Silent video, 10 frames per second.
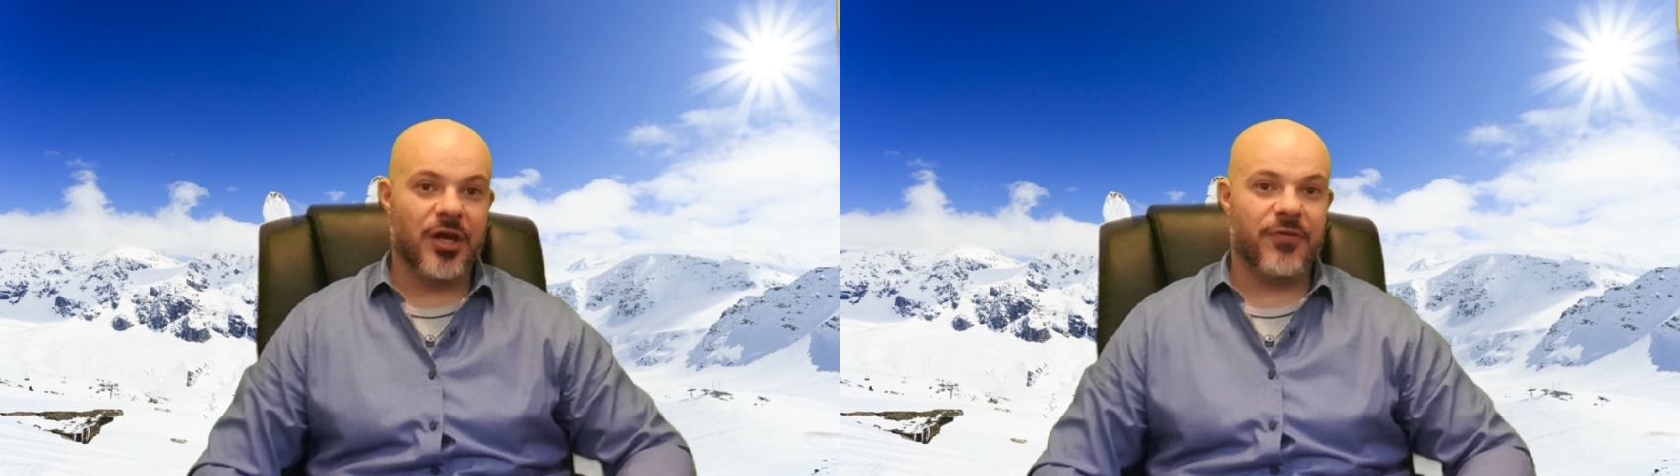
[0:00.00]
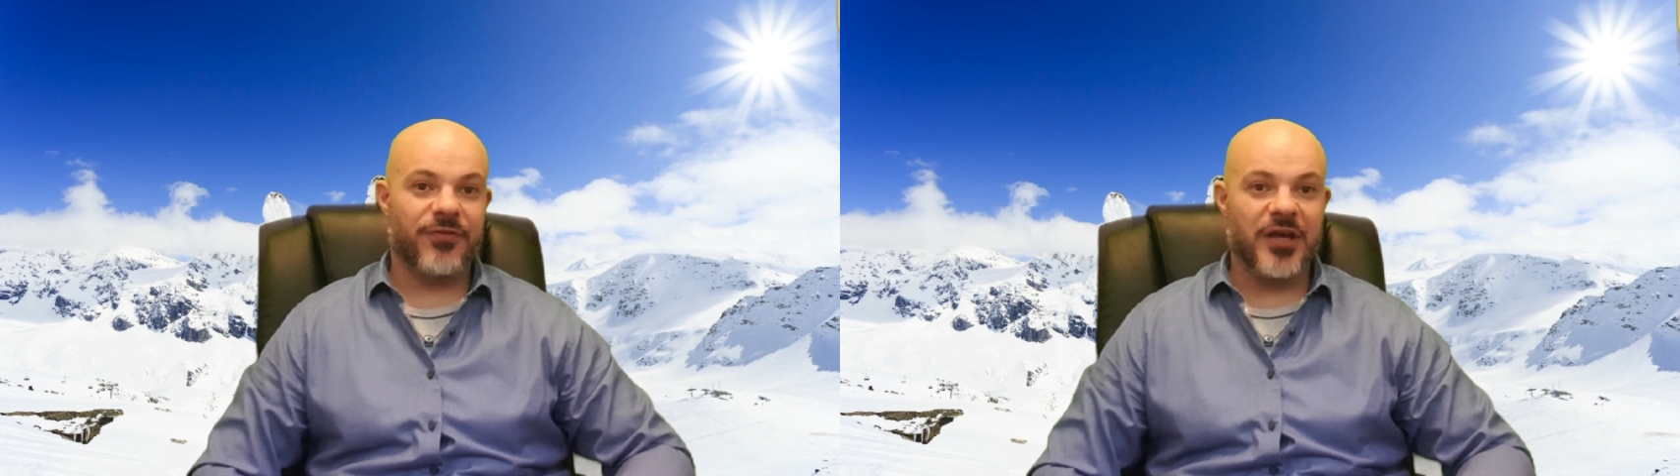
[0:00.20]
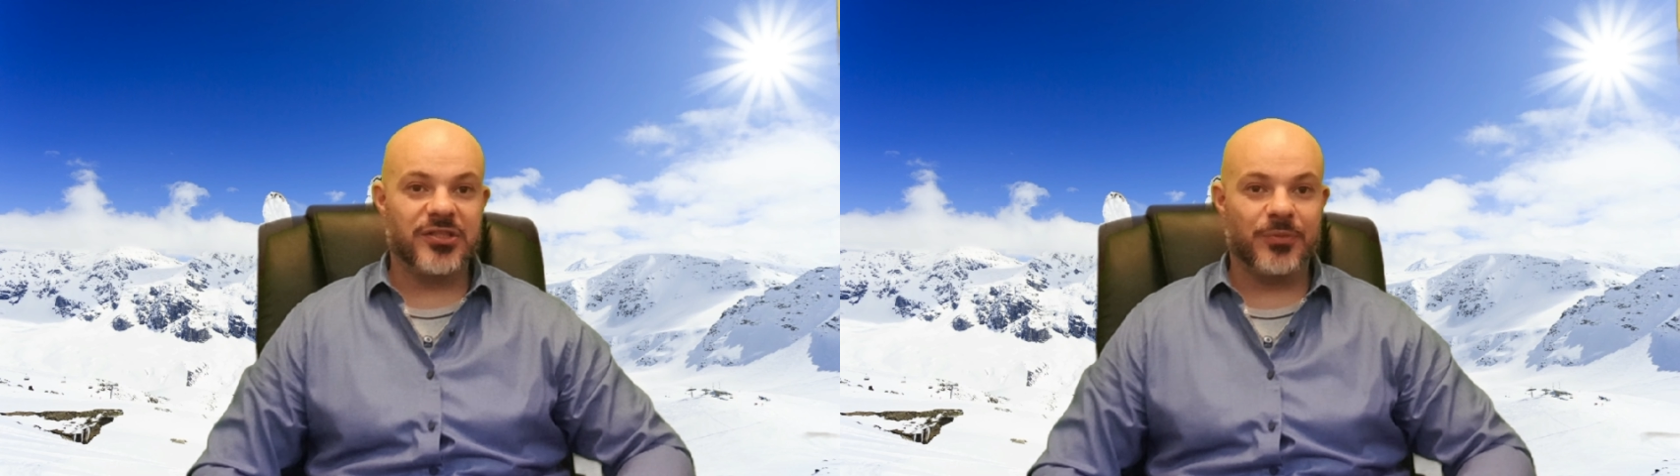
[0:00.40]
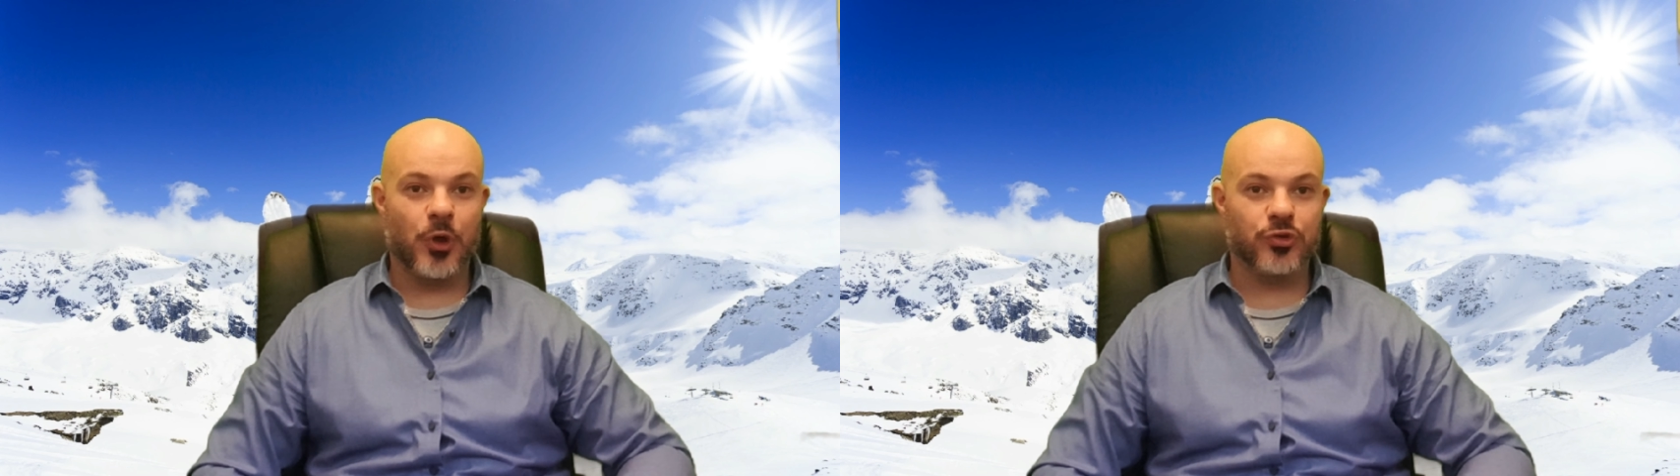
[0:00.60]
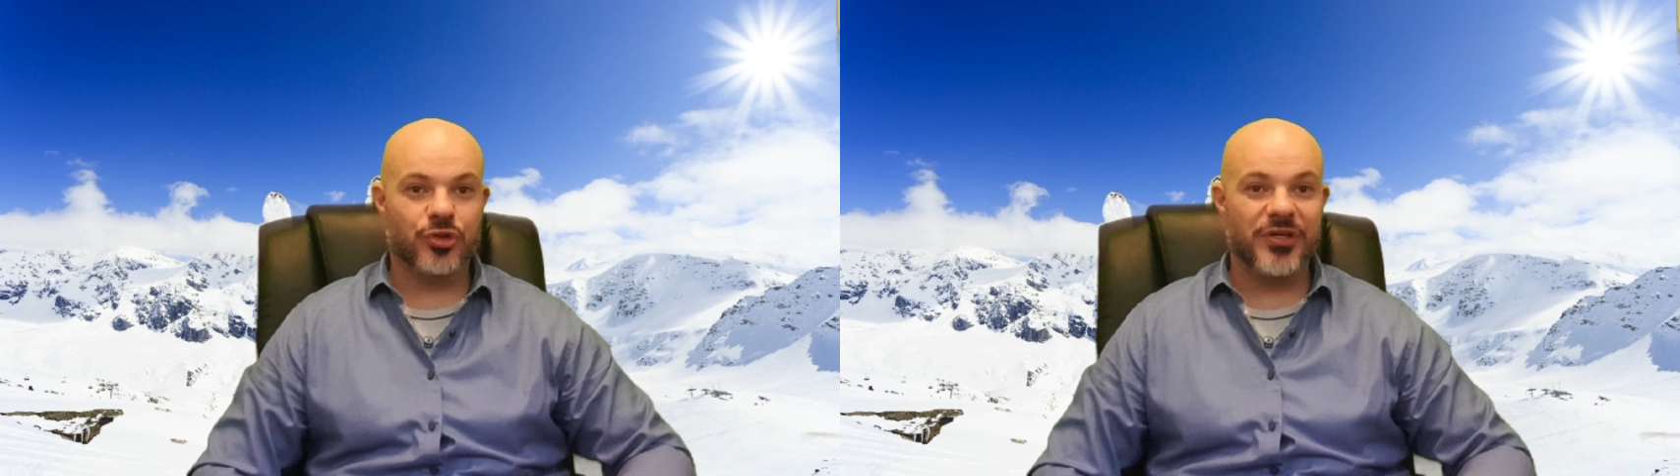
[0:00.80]
find some of
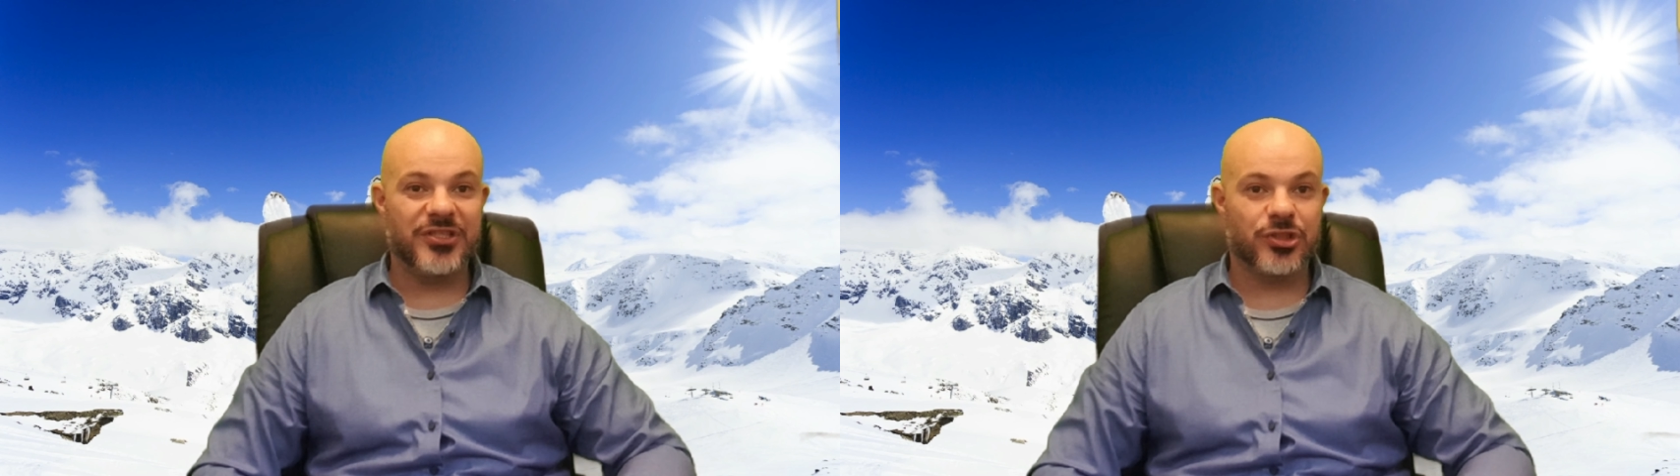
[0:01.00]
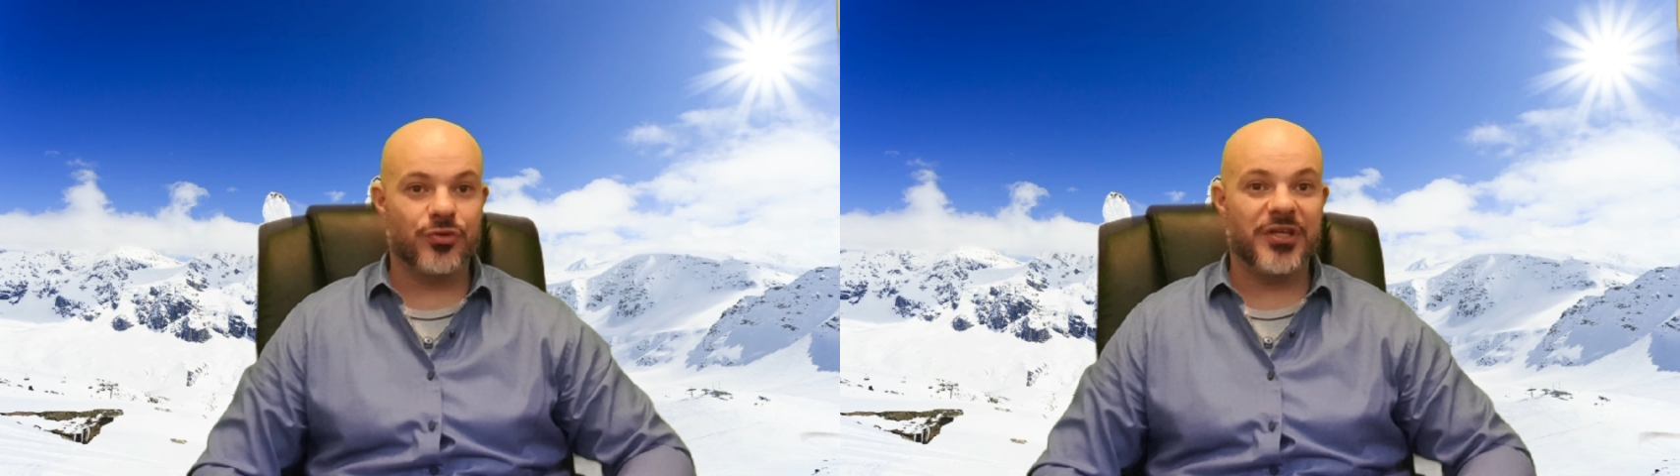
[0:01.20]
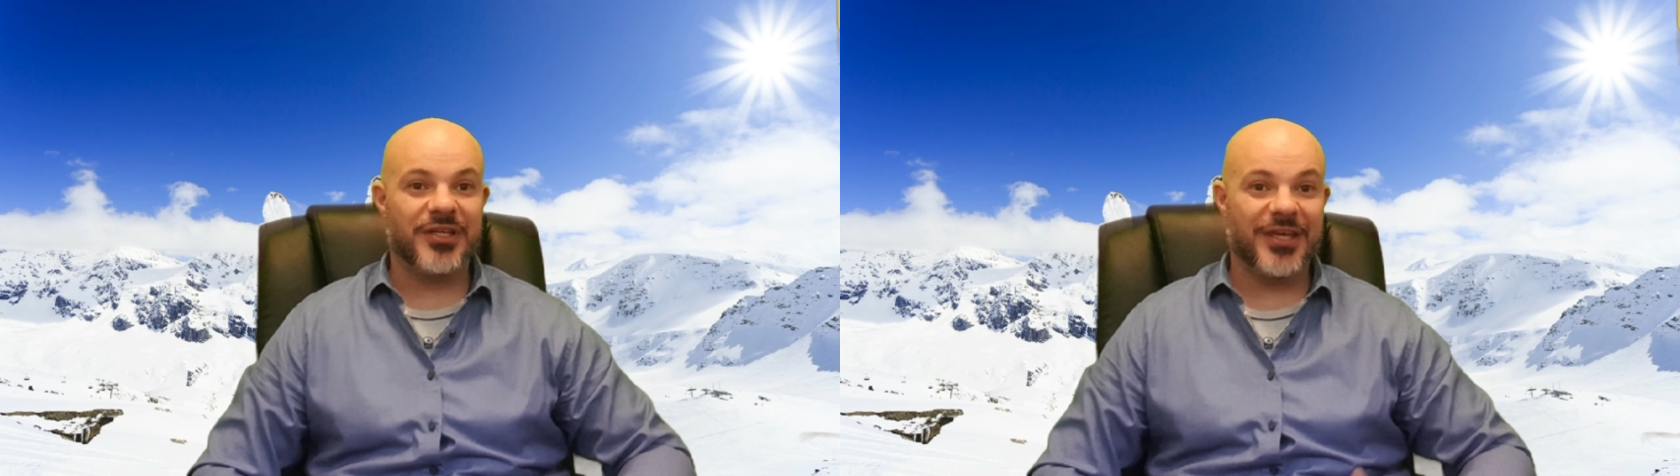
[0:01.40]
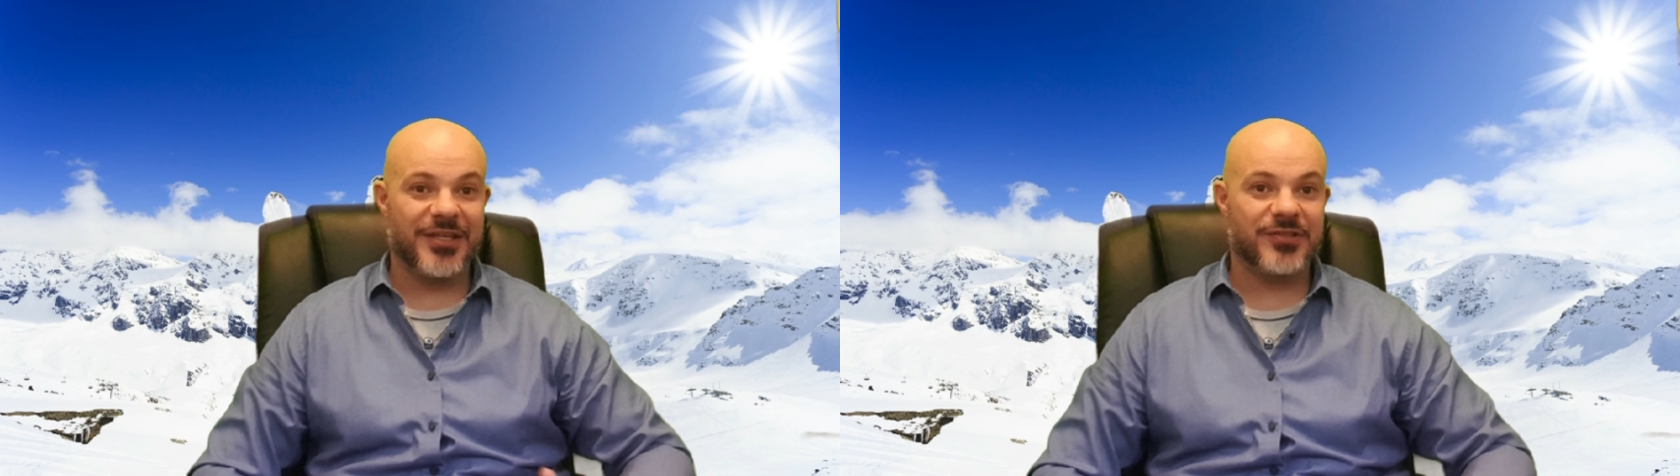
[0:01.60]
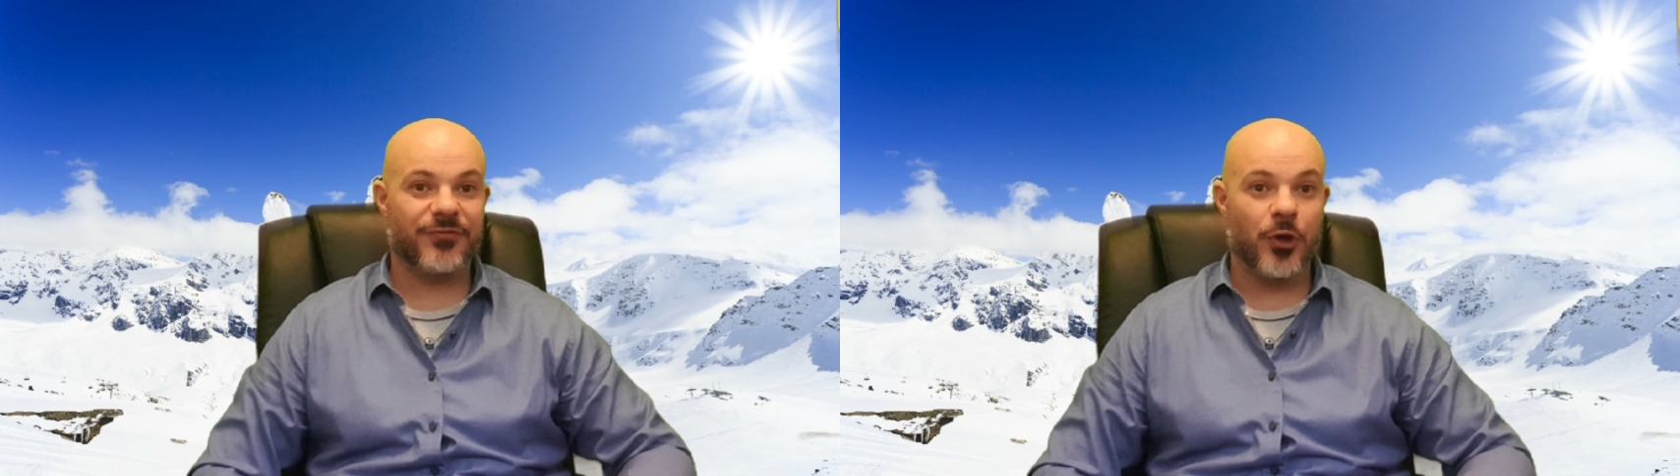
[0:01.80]
those green screen
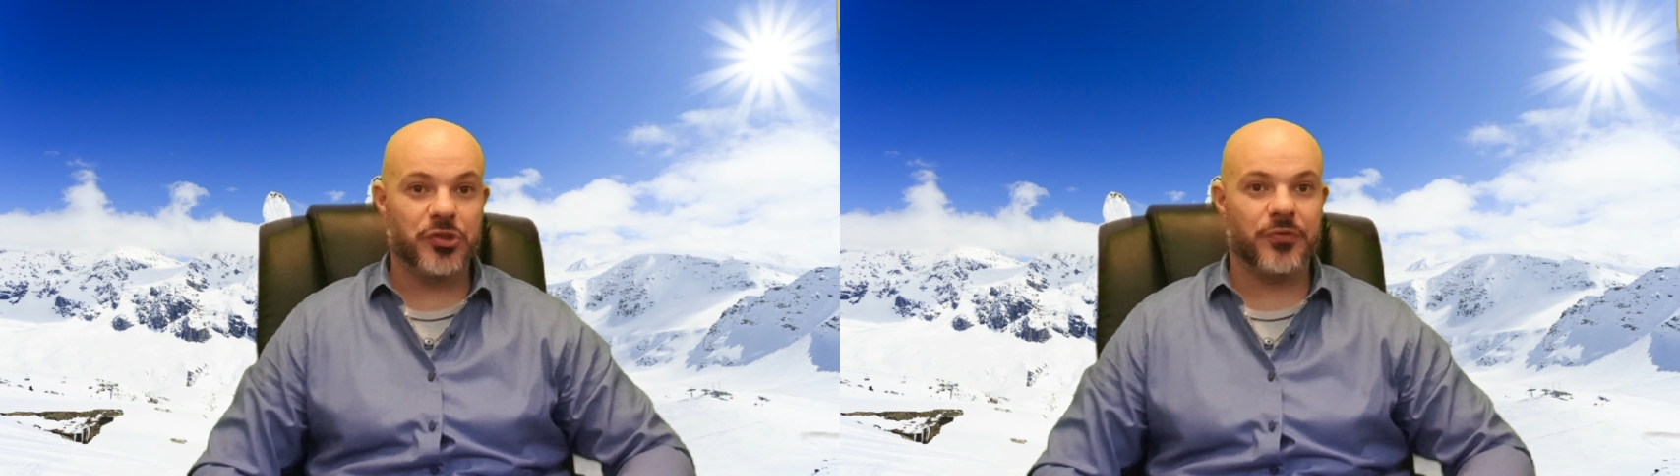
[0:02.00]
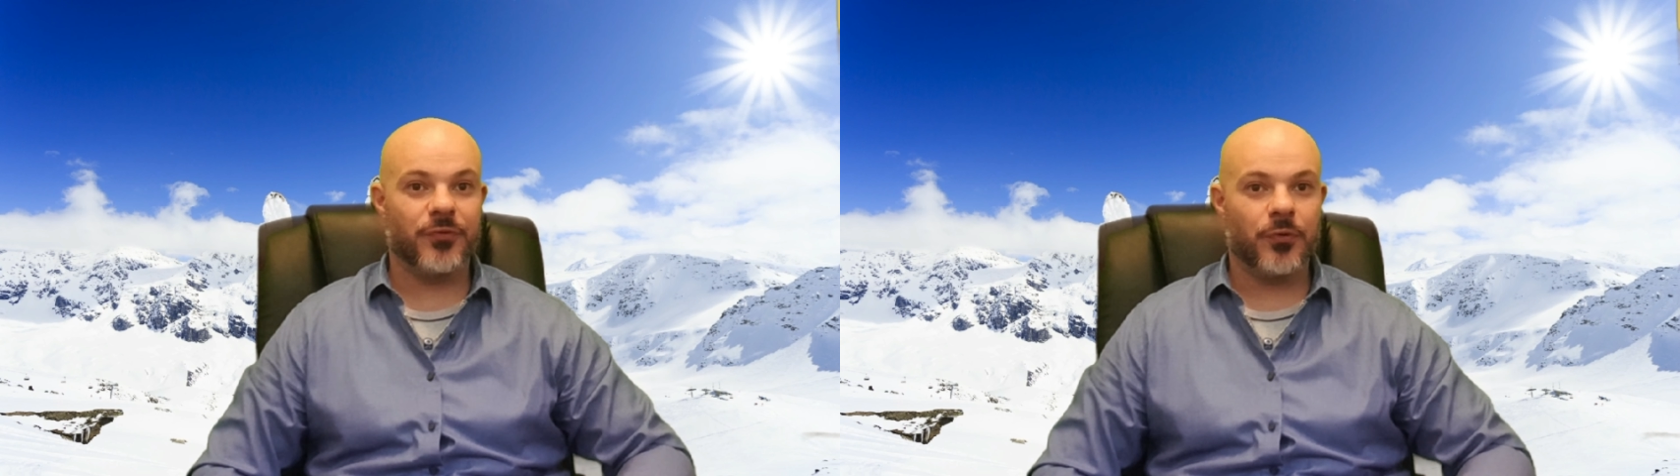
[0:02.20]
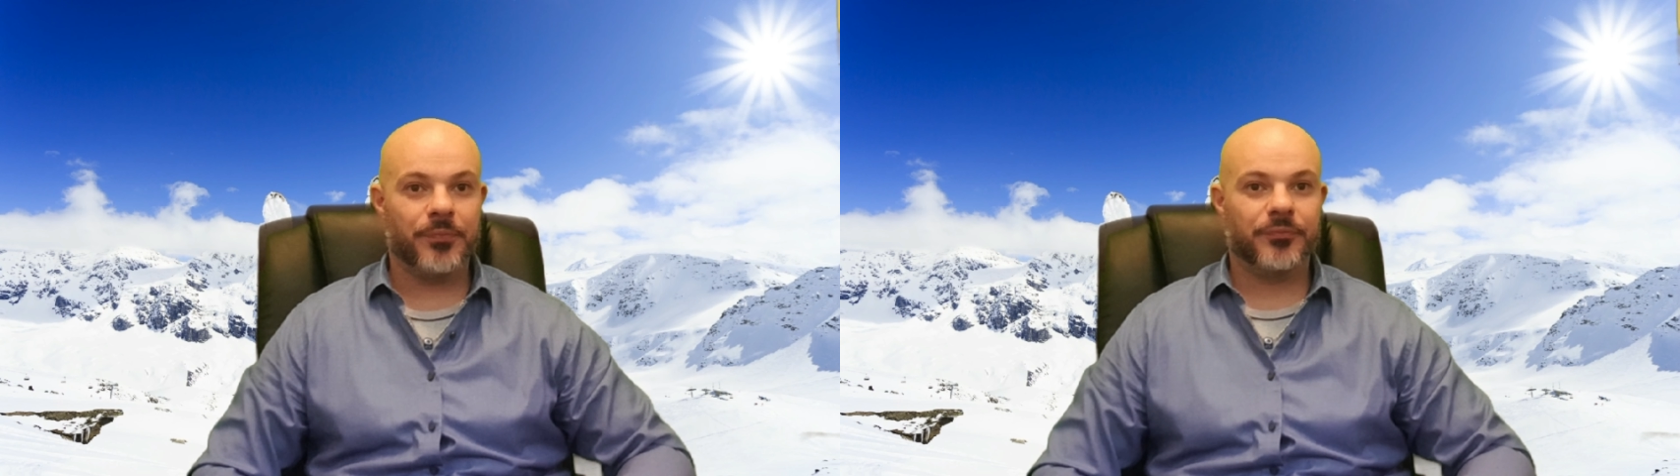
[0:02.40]
kits first of all.